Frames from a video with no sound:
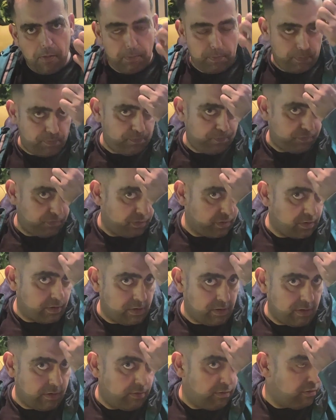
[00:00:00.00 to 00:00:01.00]
Is he hot?
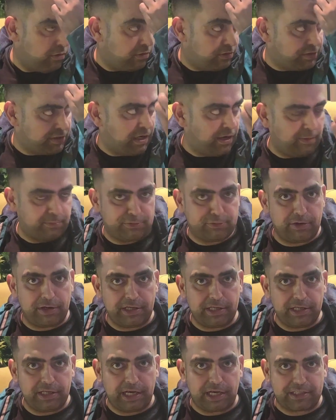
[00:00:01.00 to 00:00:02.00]
Oh shit! I'm
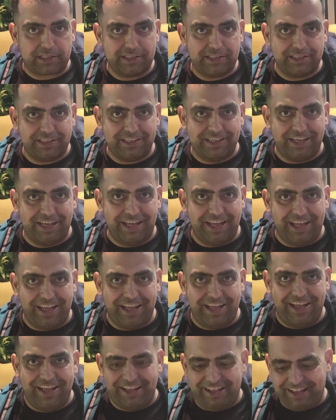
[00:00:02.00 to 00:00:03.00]
sweating actually. Yeah,
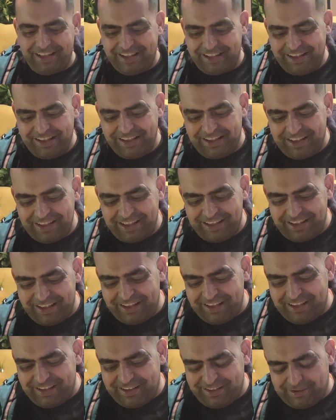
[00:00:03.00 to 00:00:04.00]
is he that spicy?
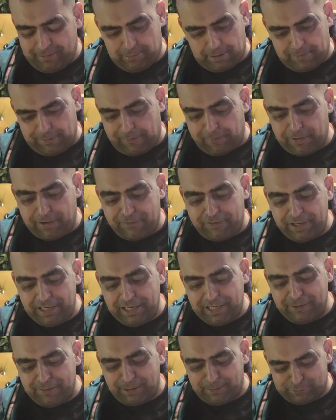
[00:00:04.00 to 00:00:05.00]
Yeah, I'm not
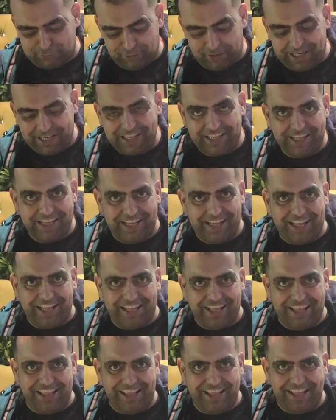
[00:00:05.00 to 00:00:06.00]
feeling it, but I'm sweating it.
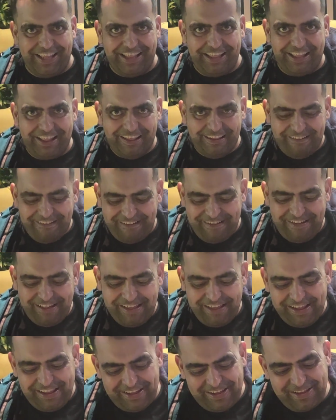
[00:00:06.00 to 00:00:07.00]

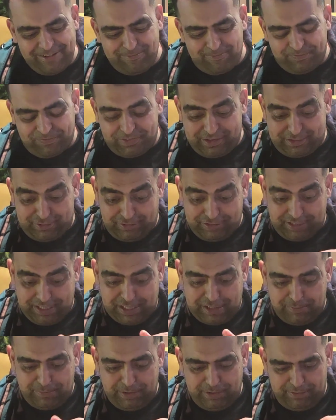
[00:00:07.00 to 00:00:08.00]
Yeah. So
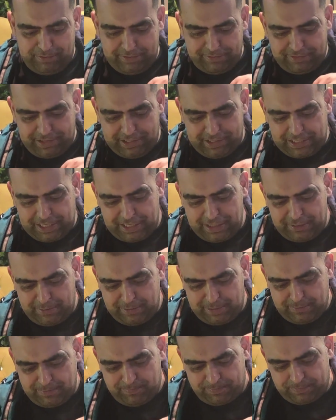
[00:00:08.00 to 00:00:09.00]
yeah, the beef is very tender,
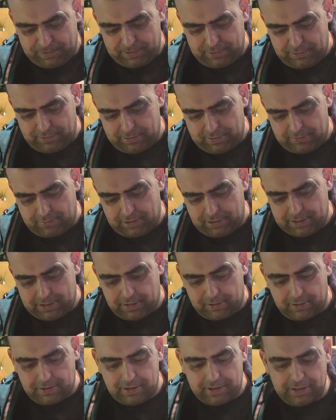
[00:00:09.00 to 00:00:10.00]
man. It looks quite
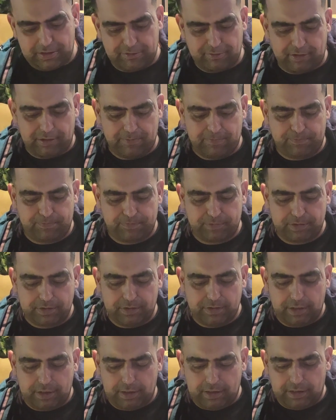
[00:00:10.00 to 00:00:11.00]
succulent as well.
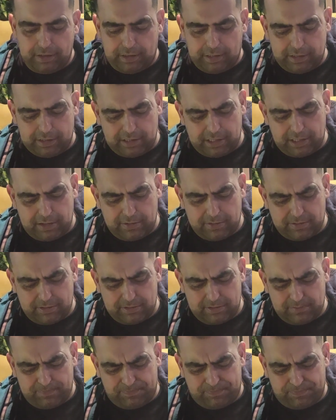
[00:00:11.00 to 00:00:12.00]
It's not a,
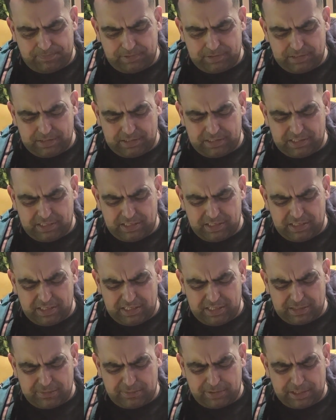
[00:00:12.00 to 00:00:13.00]
it's not
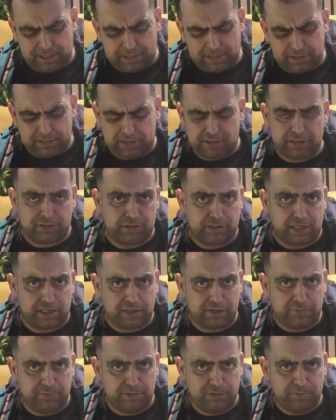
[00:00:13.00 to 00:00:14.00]
a, a smash. It's just a
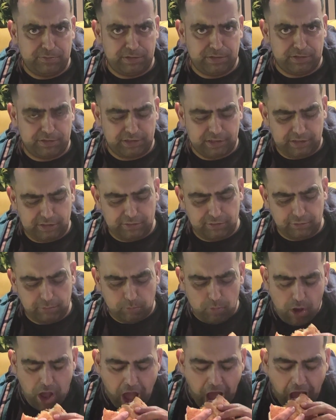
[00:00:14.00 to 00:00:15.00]
standard beef, but it's really good.